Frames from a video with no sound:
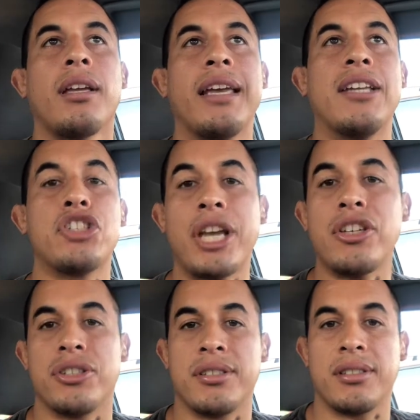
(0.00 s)
it
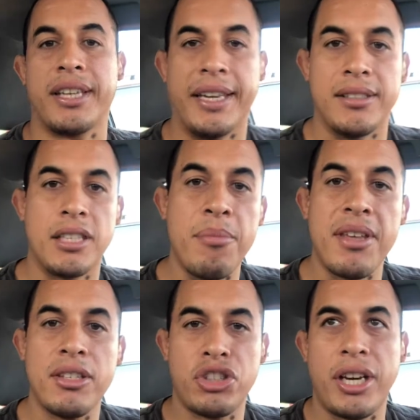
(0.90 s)
changes. Like, some
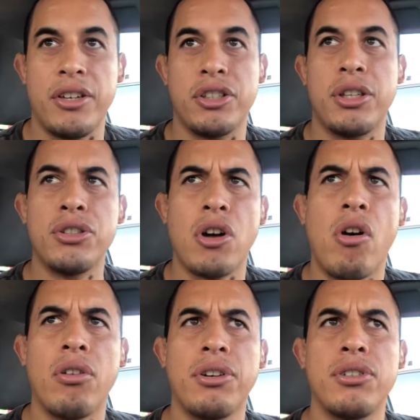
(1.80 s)
things change. There's a